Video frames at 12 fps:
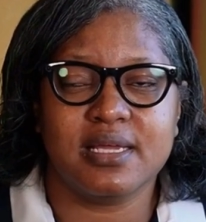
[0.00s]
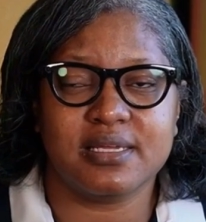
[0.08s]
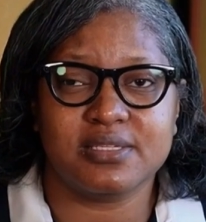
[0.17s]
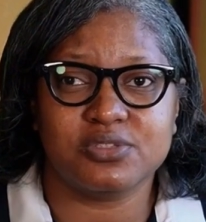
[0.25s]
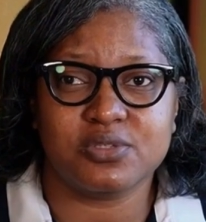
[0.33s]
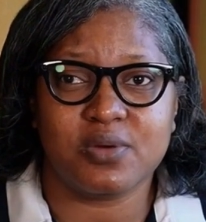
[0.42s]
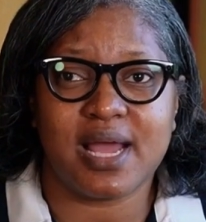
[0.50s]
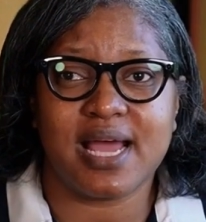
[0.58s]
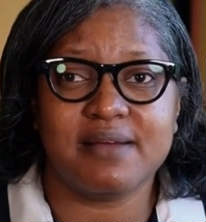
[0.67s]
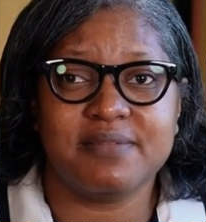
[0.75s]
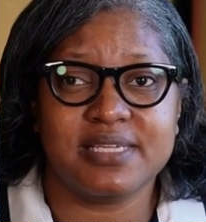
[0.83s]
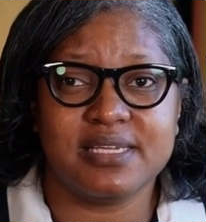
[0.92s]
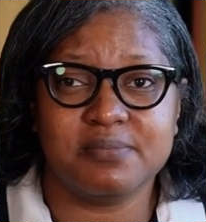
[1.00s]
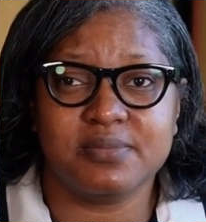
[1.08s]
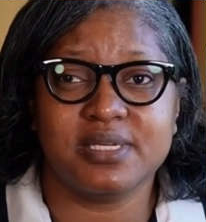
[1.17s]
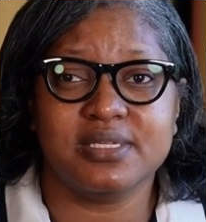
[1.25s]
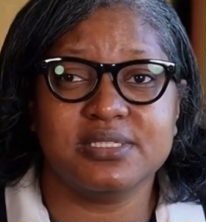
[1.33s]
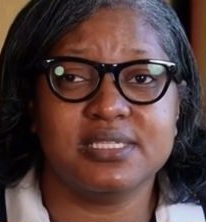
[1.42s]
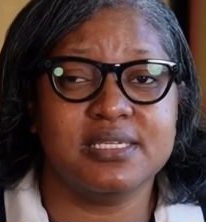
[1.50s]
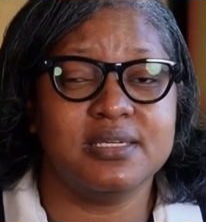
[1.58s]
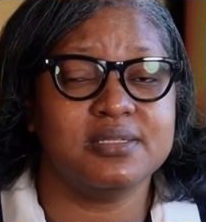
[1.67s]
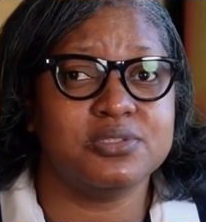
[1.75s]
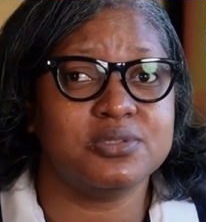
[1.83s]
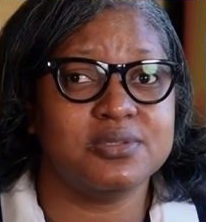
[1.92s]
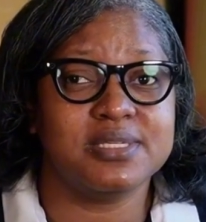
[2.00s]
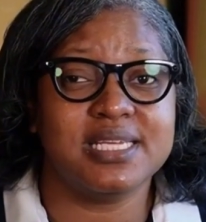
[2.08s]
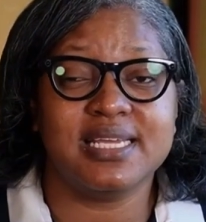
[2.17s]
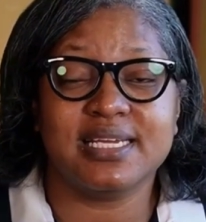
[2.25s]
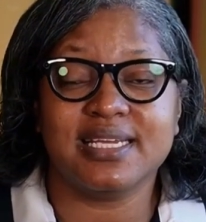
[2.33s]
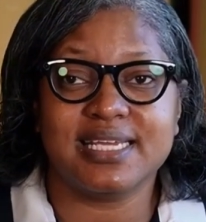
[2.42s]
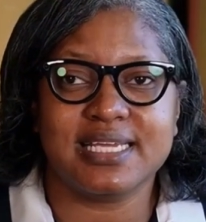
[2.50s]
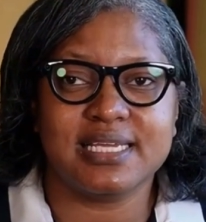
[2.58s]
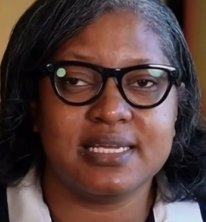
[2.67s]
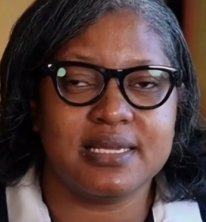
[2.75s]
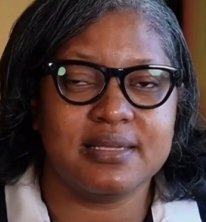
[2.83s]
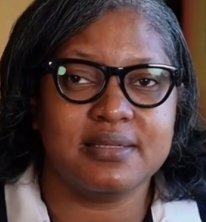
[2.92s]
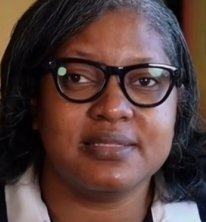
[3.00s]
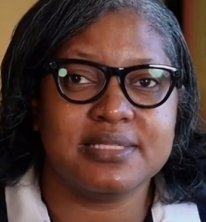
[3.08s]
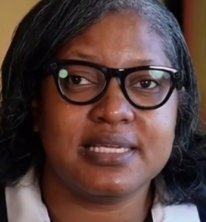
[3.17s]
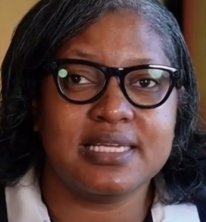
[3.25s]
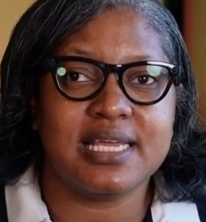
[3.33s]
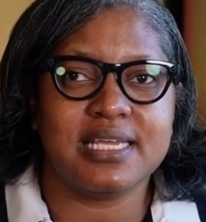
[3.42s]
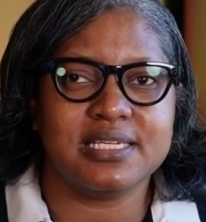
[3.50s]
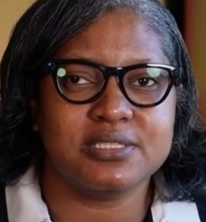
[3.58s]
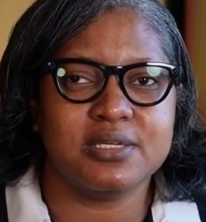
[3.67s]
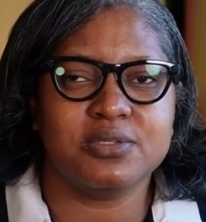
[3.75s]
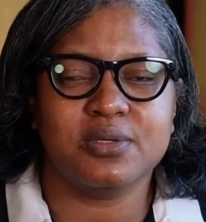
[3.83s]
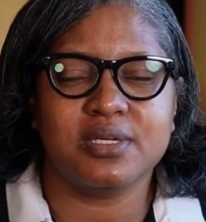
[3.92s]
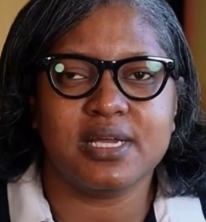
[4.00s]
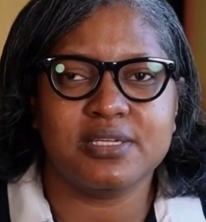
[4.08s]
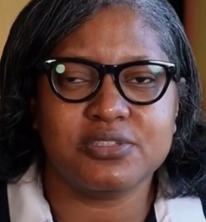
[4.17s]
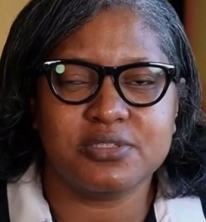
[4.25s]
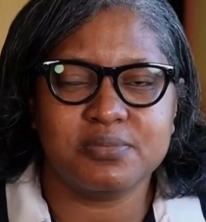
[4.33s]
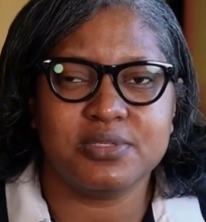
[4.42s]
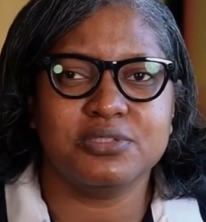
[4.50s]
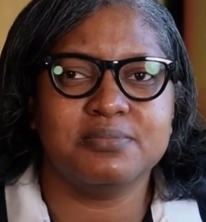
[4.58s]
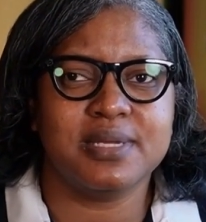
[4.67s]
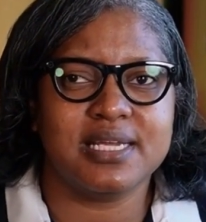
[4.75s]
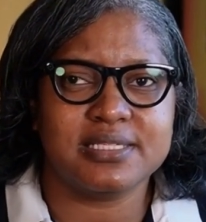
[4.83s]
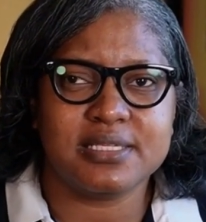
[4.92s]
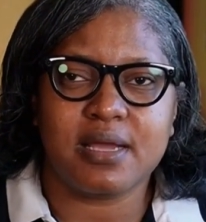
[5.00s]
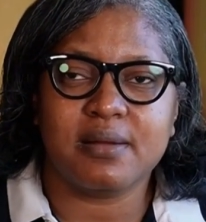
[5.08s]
that you have the ability to get in your customer space